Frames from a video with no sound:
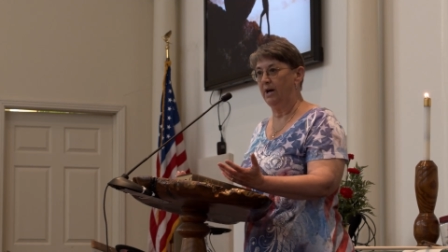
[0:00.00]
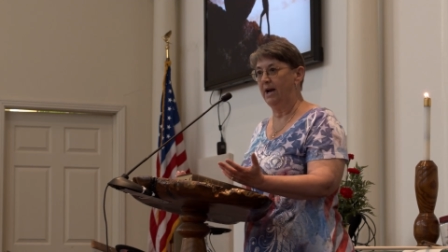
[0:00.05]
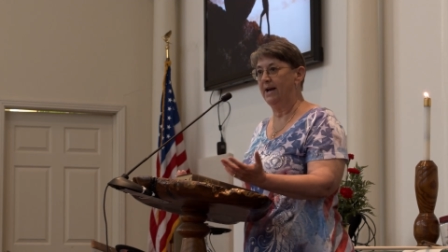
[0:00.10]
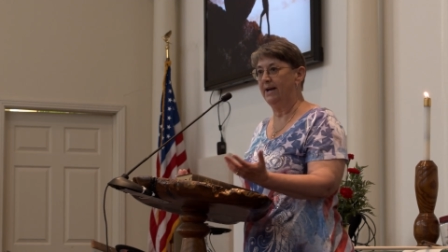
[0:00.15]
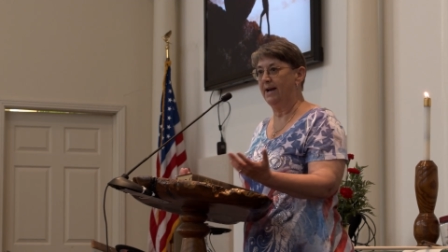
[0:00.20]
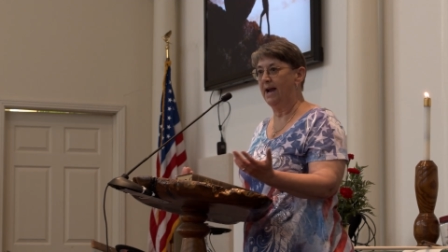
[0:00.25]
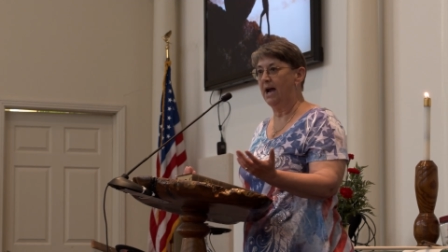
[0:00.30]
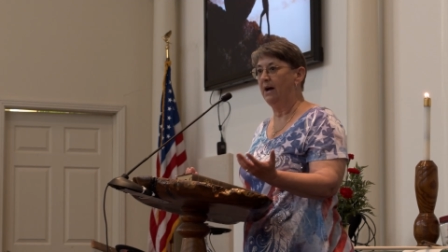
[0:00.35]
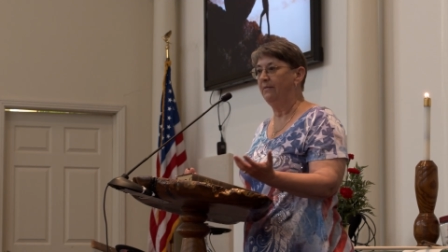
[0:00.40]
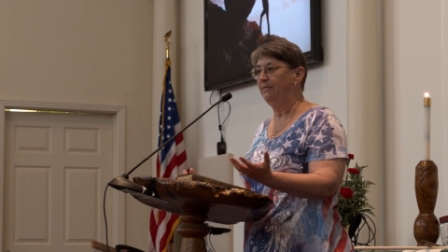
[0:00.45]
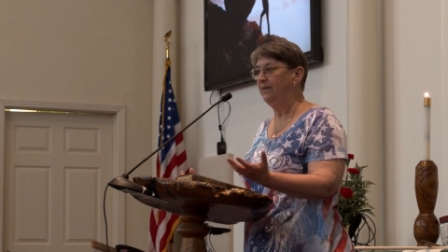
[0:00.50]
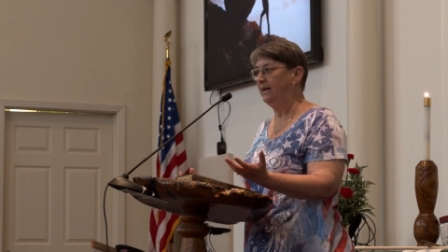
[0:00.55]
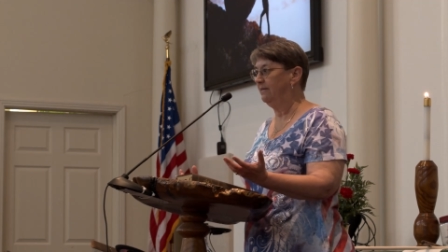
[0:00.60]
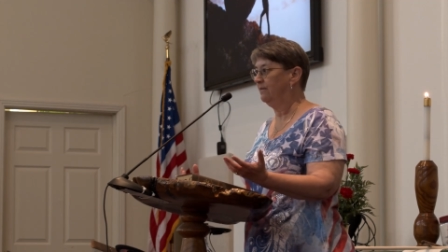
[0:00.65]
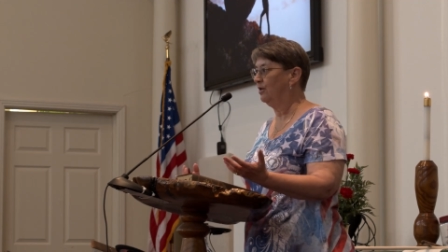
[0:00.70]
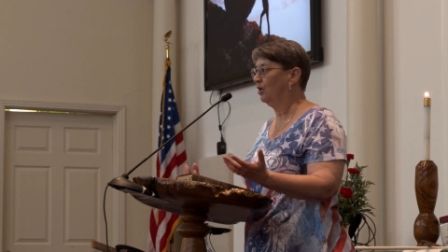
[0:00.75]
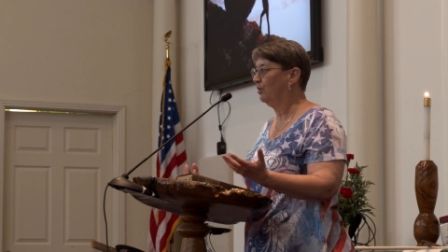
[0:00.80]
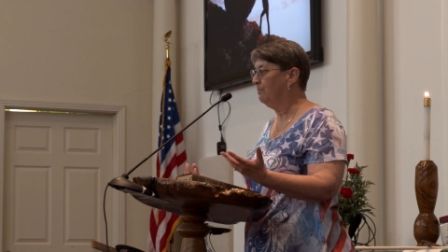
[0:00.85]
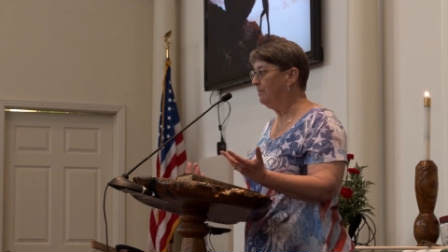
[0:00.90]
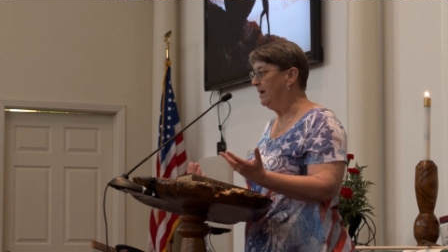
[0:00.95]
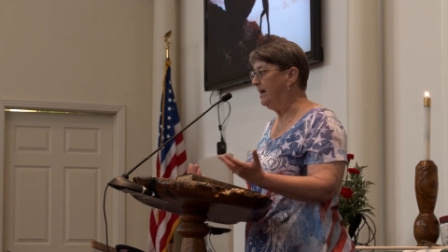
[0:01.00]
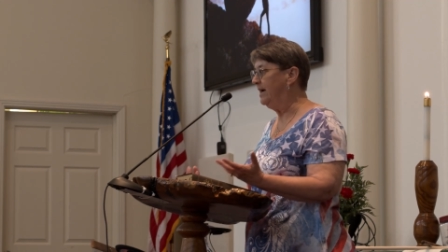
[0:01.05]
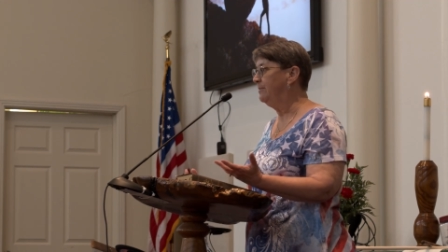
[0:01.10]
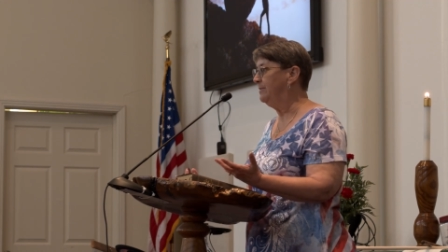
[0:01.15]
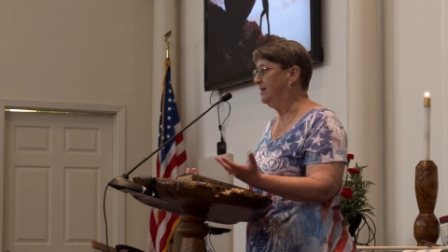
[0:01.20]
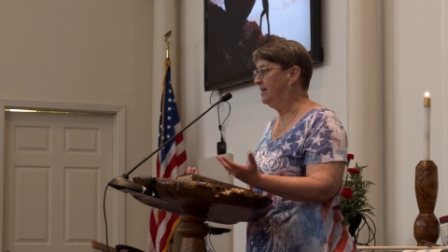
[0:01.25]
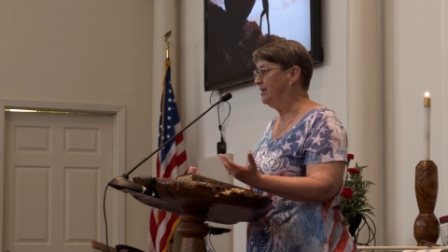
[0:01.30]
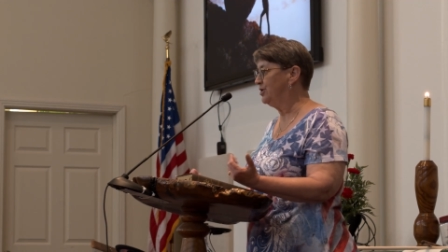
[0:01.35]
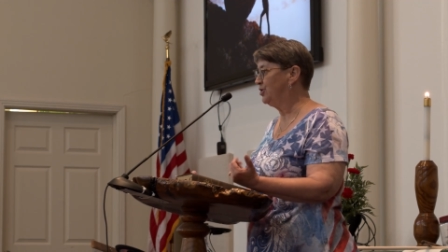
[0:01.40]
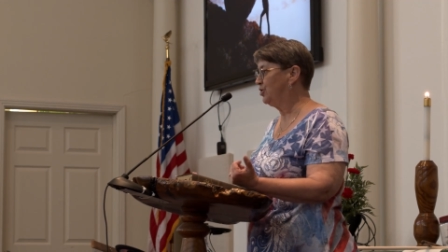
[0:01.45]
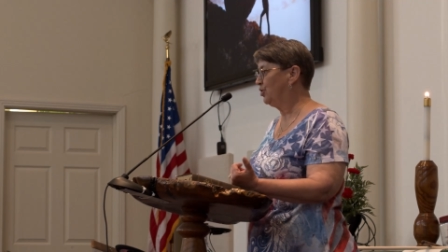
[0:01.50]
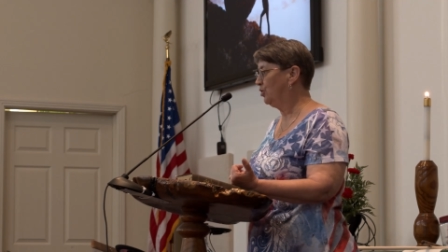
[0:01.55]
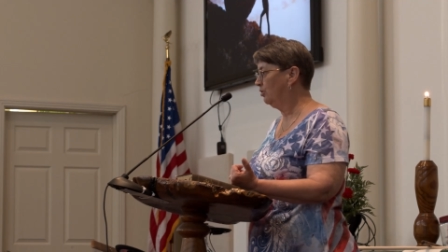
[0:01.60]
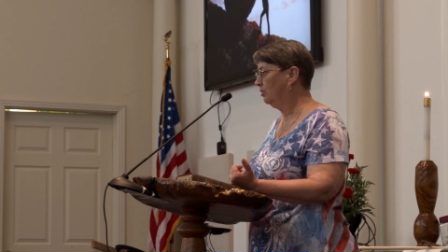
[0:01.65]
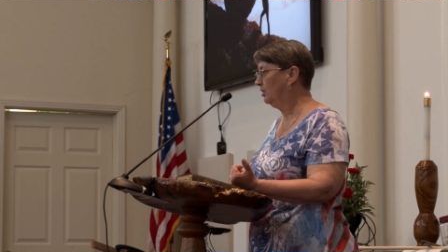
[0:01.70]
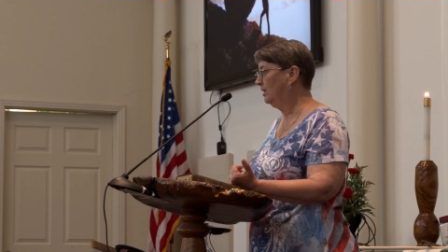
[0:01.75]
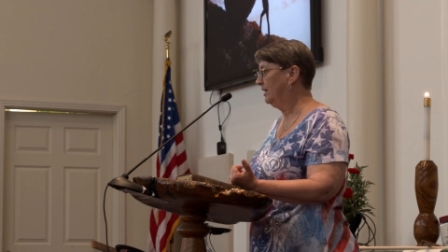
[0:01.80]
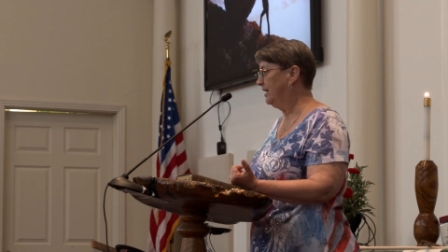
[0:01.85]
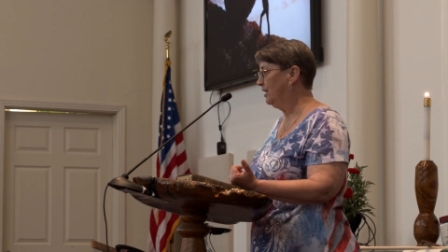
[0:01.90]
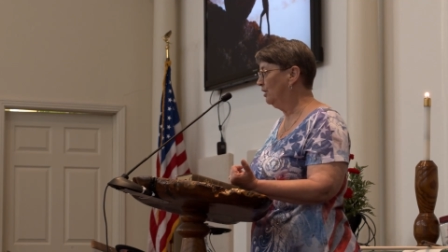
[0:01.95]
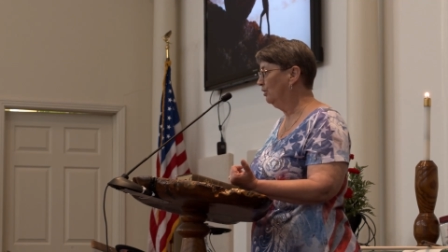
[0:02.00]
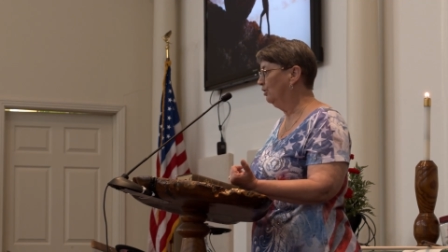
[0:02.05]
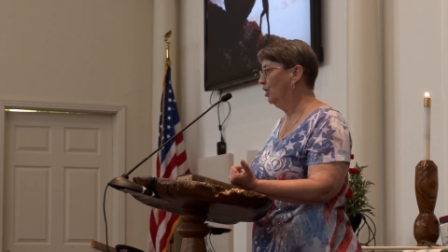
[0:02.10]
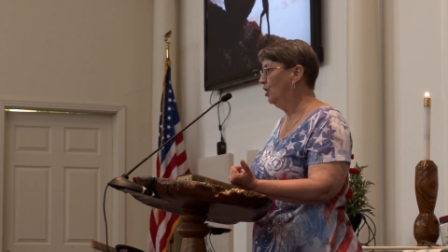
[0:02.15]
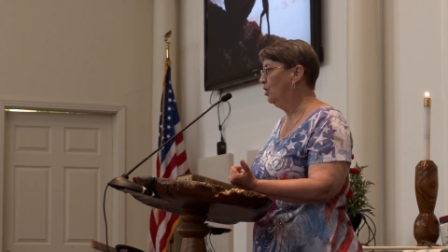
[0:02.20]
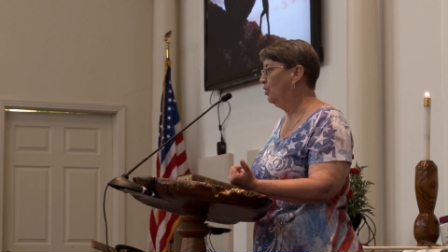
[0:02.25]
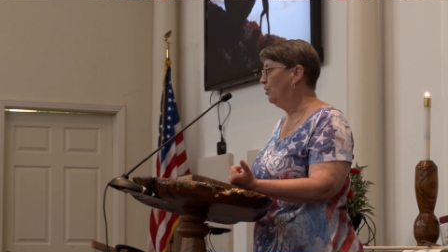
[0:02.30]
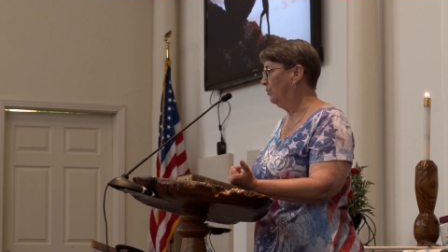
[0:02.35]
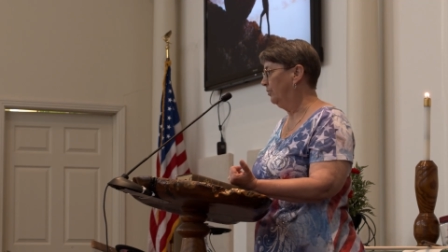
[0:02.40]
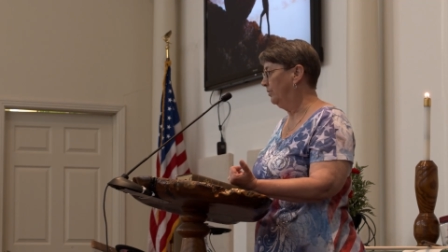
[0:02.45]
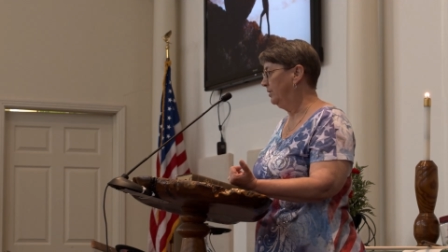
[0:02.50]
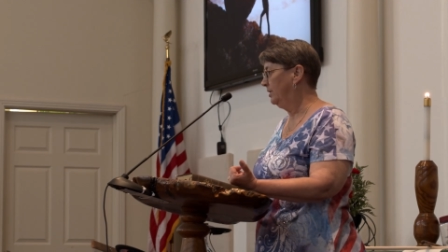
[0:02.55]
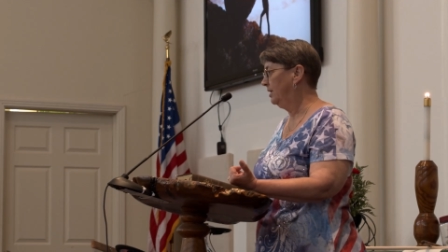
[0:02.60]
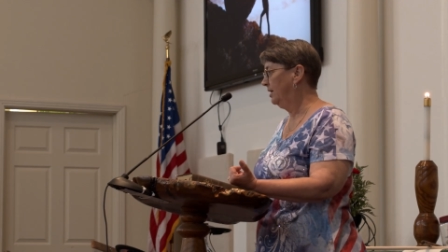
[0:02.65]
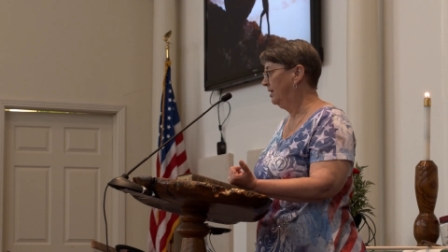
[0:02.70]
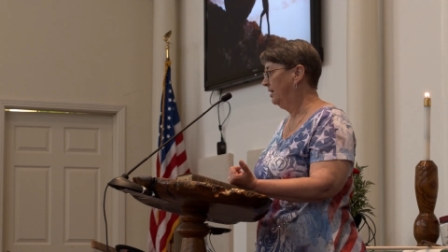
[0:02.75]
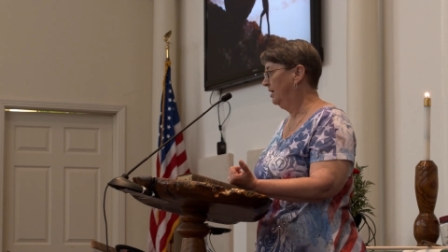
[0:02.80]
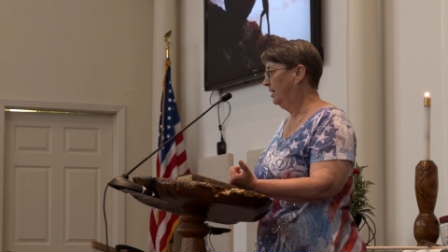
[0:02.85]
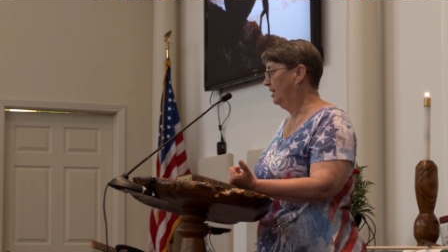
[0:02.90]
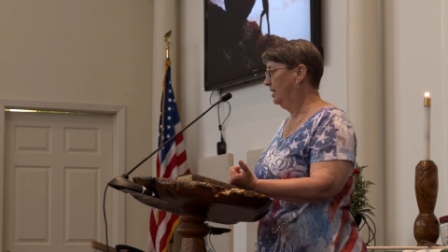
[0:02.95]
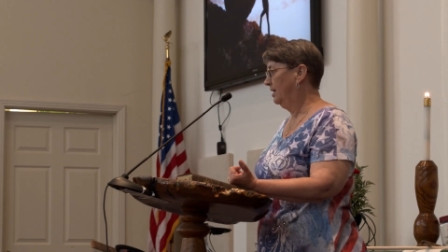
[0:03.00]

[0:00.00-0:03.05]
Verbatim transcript: and having their babies totally alone